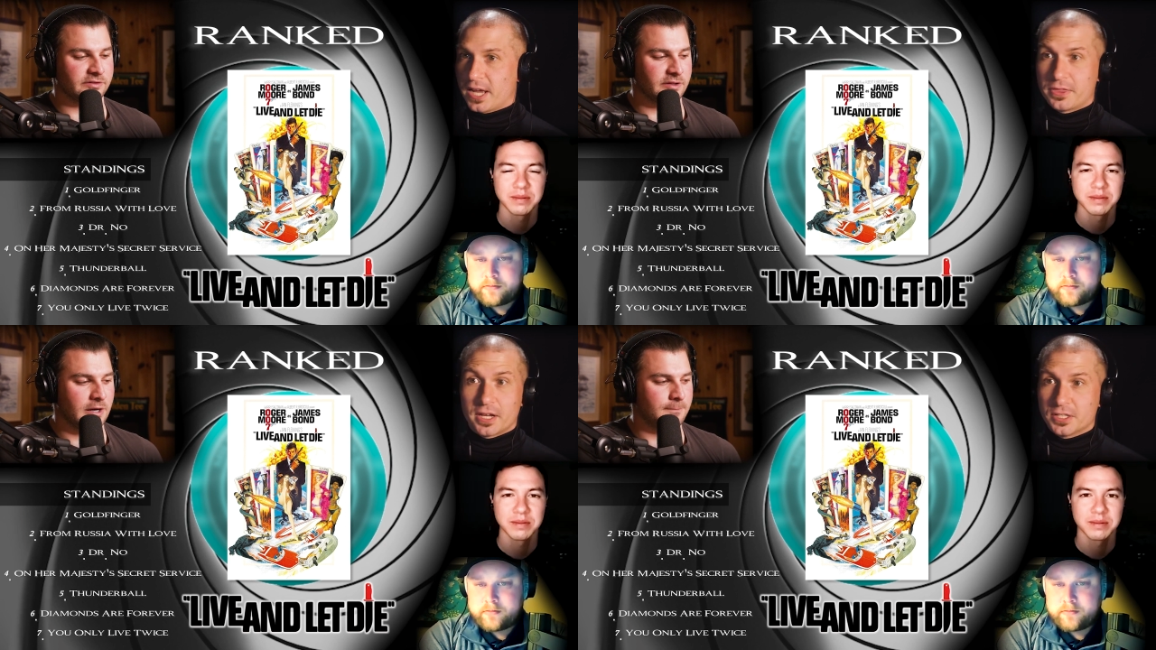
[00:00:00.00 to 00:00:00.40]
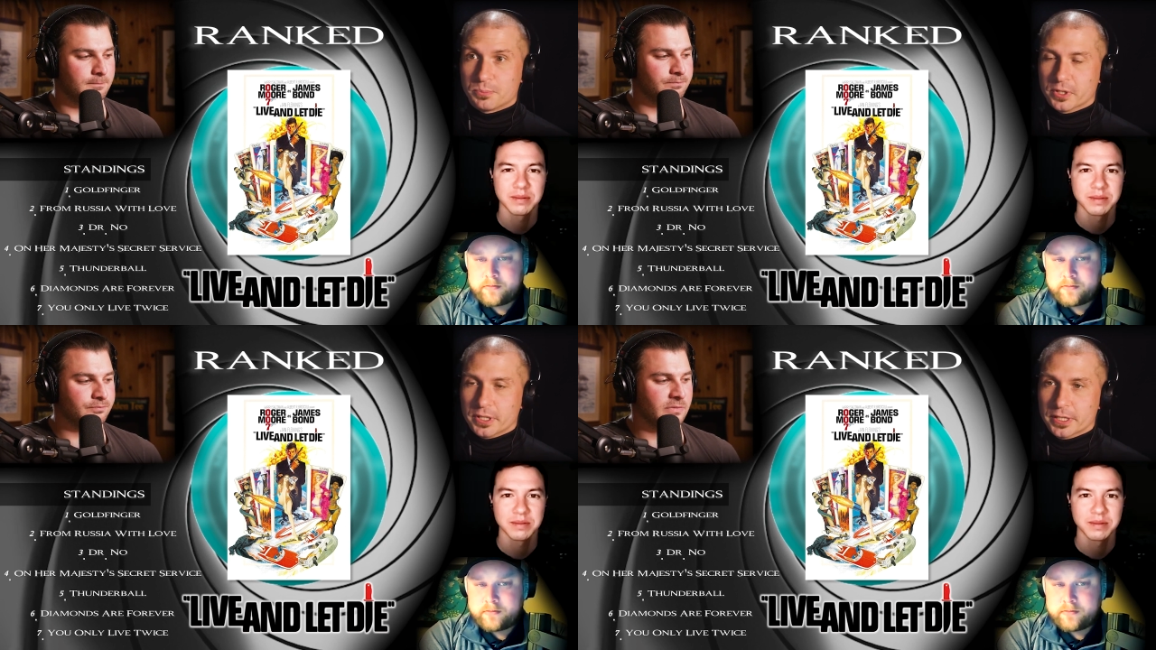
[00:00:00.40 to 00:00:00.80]
Speaker 1: was, but I thought um, he's
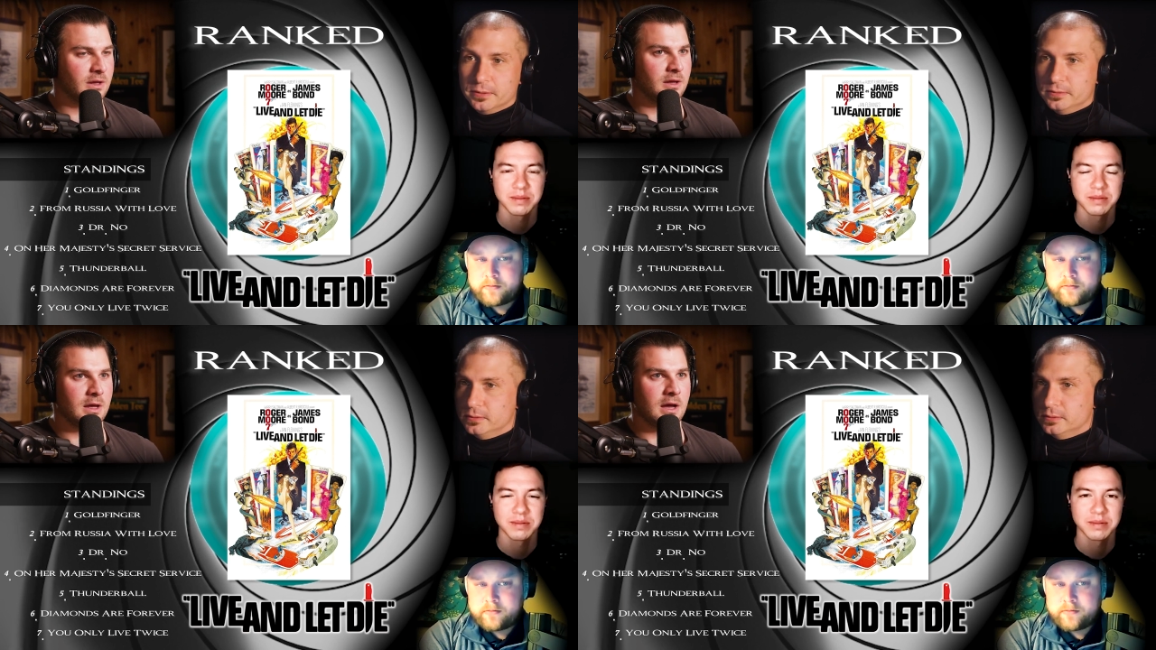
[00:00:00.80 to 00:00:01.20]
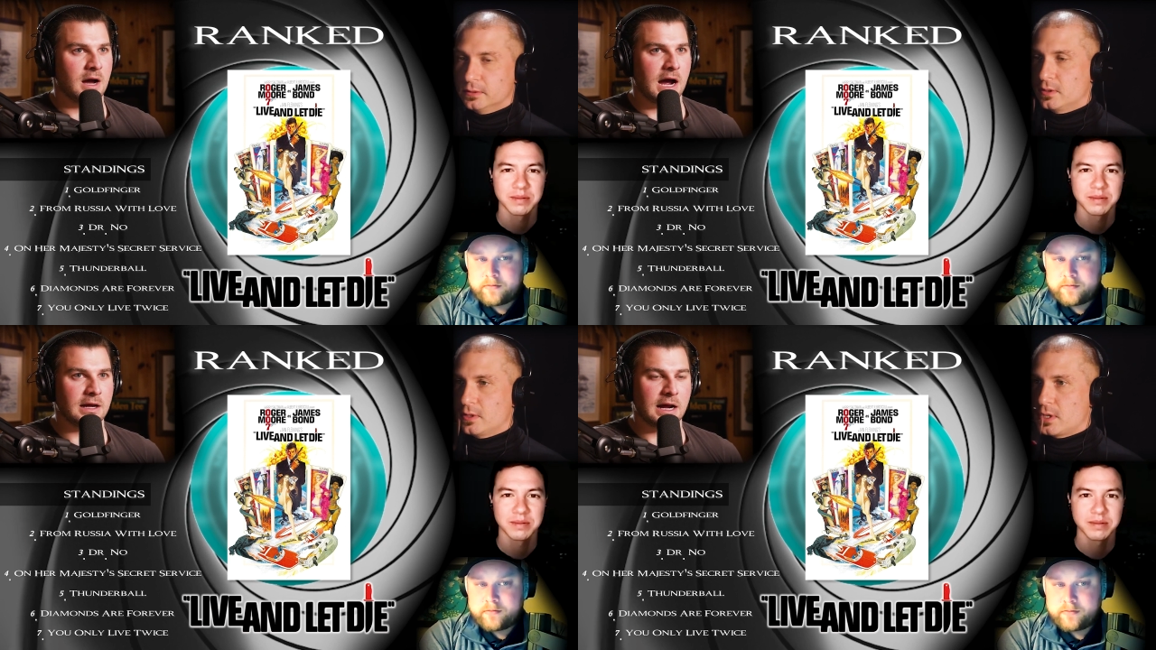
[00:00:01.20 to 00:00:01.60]
brilliant.
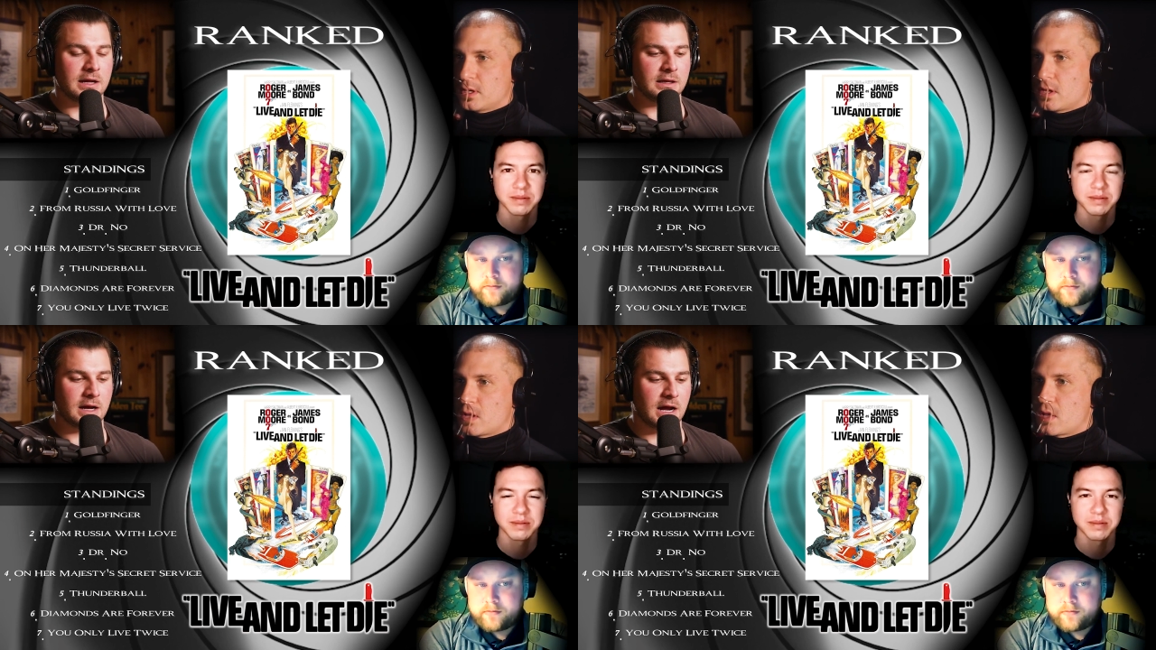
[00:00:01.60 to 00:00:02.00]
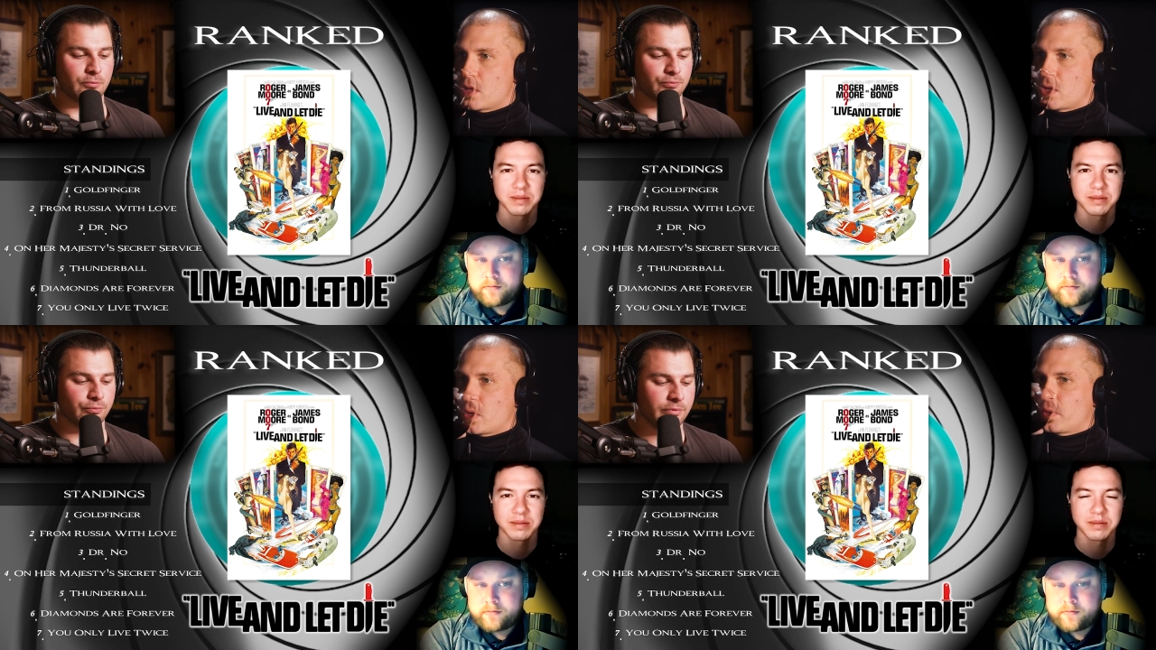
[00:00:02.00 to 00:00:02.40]
I, I
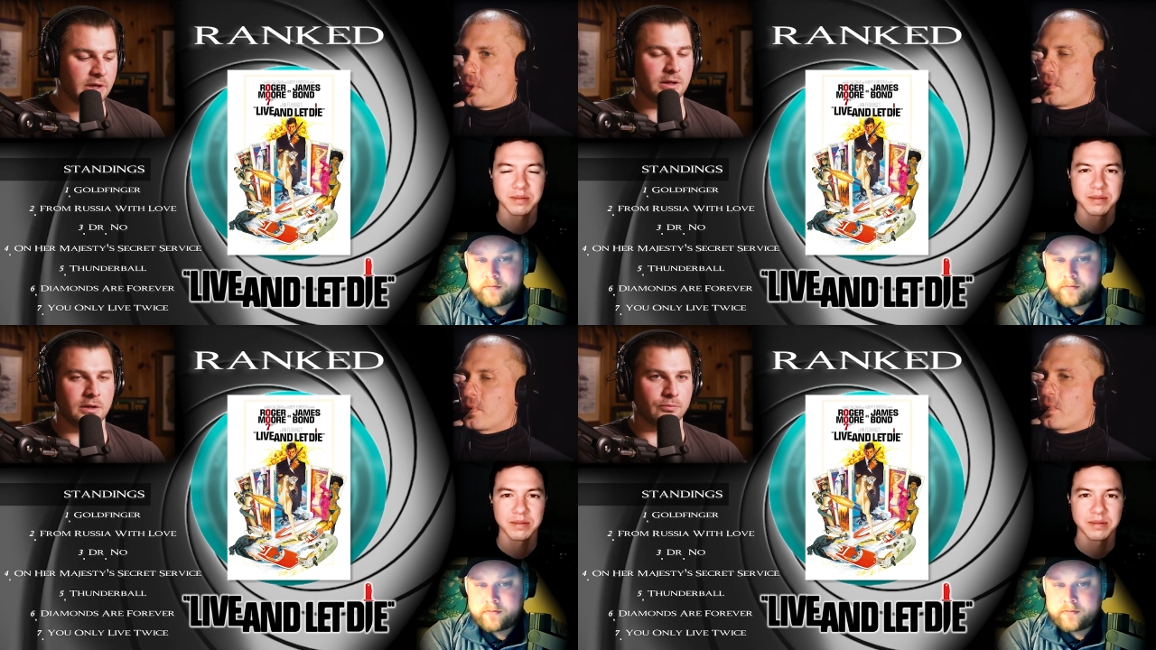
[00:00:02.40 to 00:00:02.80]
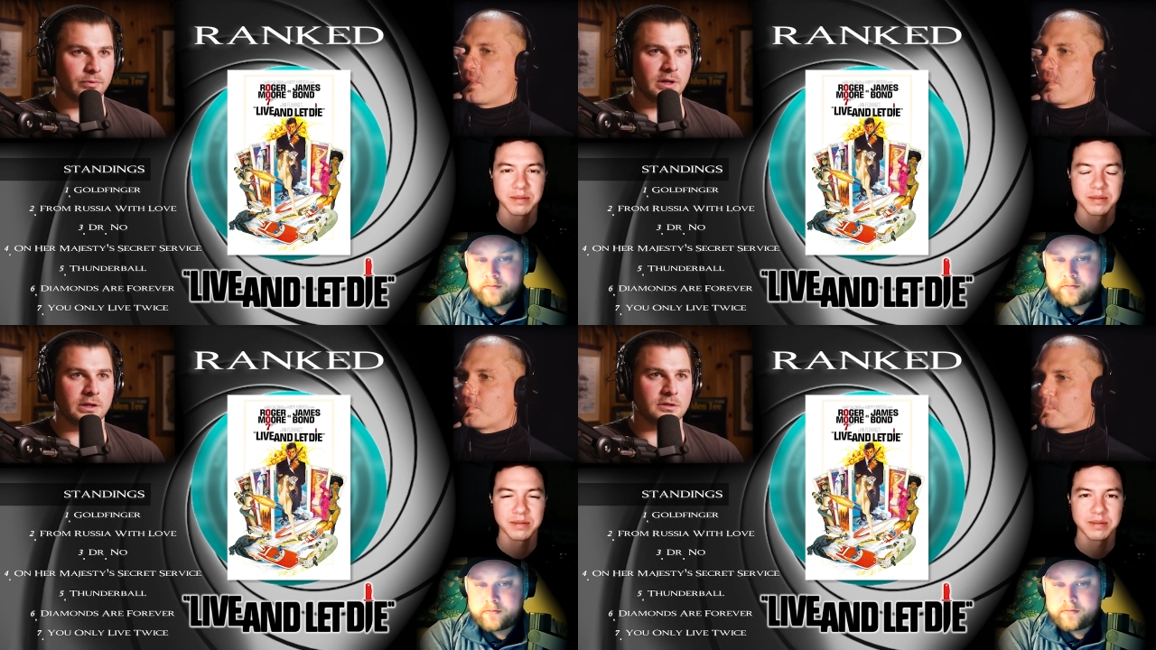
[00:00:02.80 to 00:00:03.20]
I really
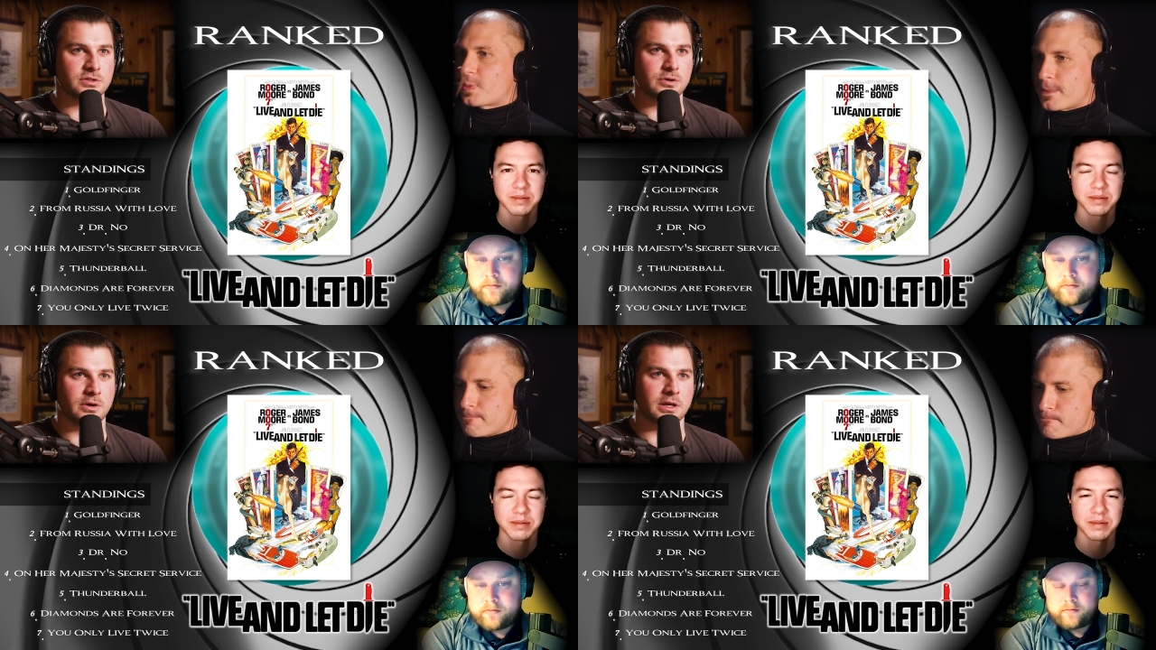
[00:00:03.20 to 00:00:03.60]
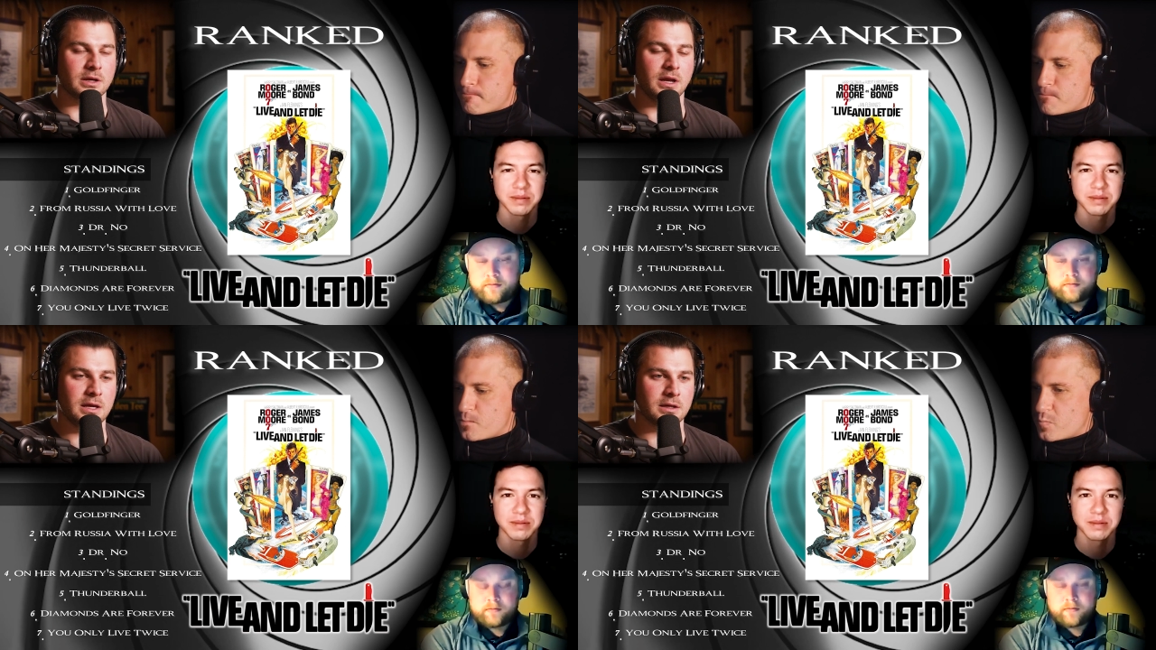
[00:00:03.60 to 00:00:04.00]
really enjoy
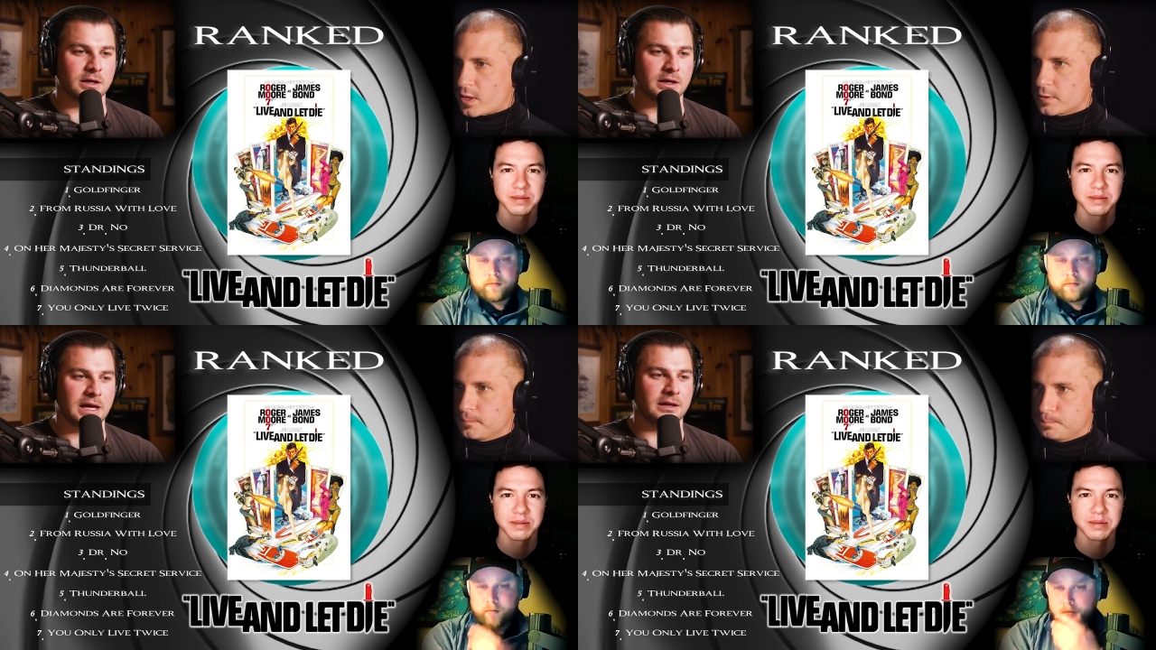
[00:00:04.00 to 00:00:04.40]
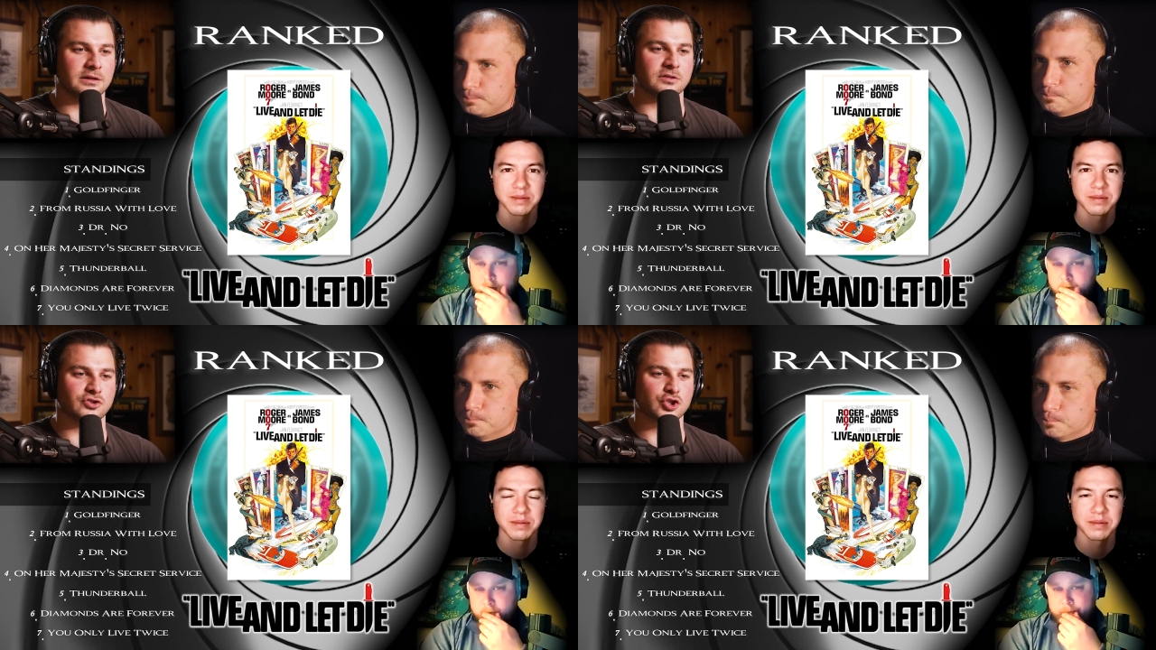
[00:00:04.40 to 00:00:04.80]
Kananga,
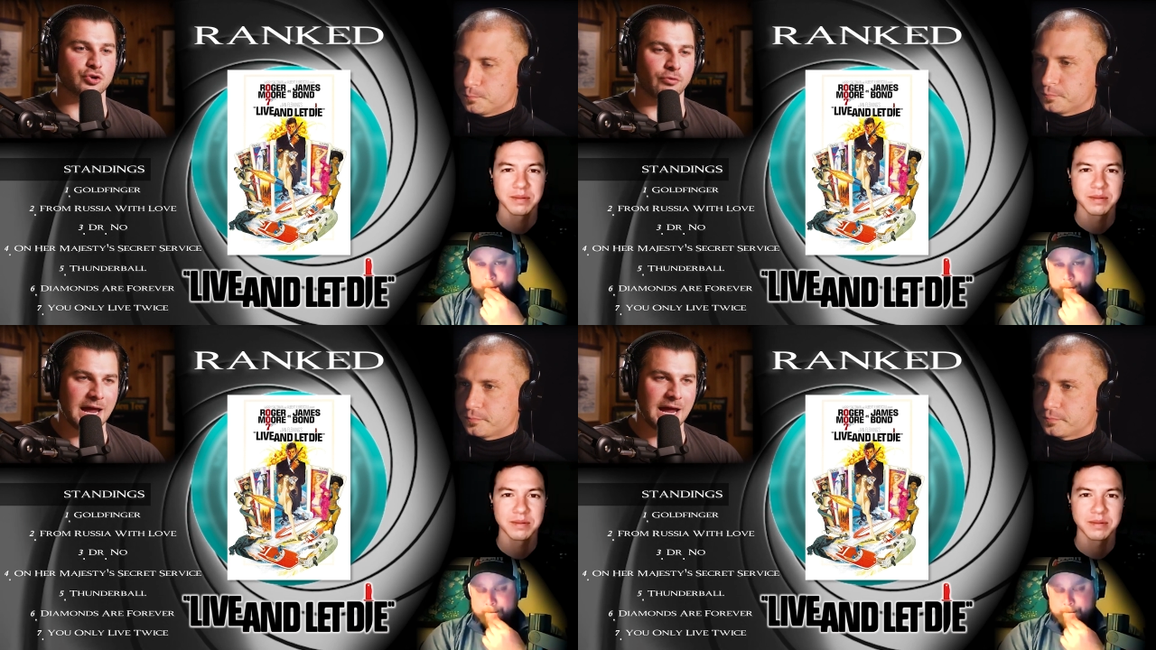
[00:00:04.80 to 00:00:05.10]
and mm -hmm. it's a mm-hmm.